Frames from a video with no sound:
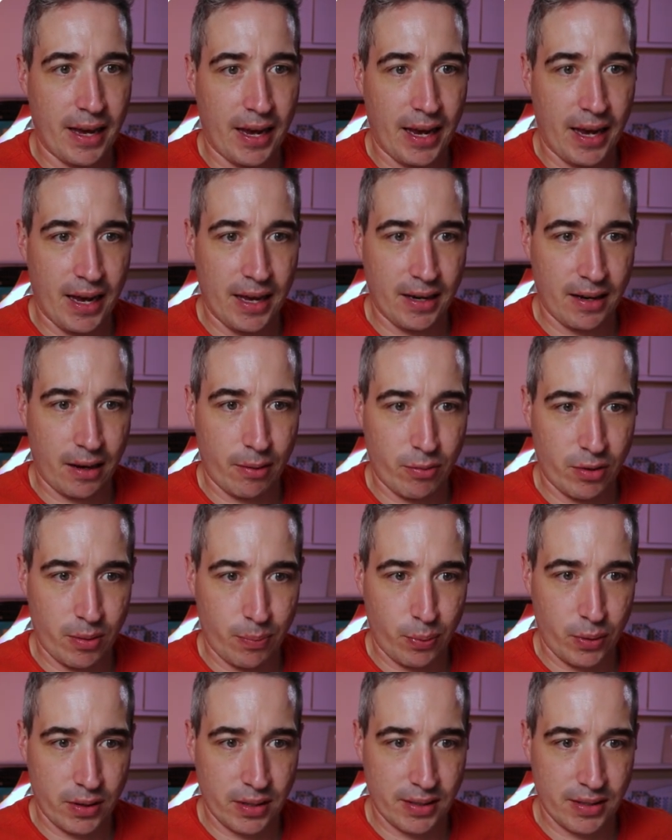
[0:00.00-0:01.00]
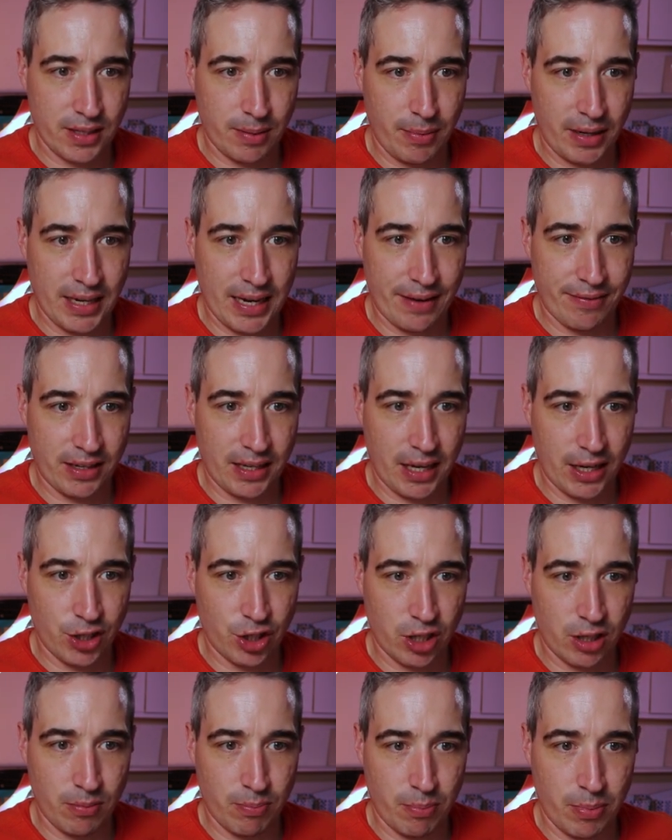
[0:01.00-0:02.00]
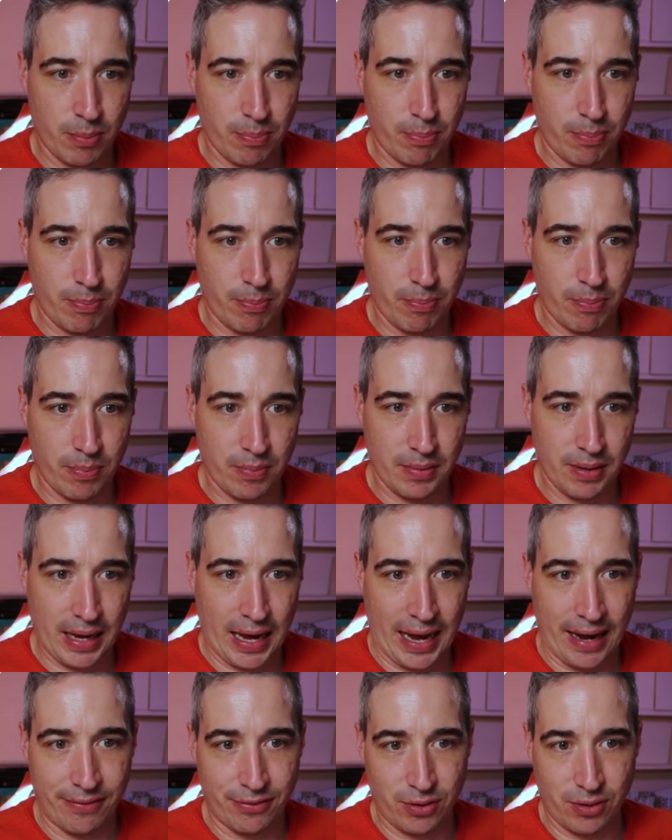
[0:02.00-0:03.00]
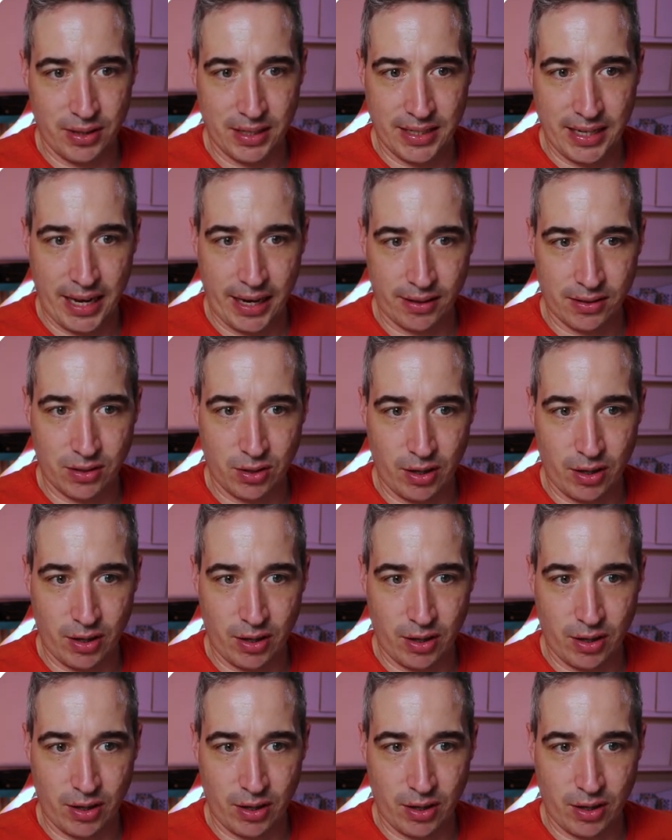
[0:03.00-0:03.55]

And I want to put this in my navigation, but after the text.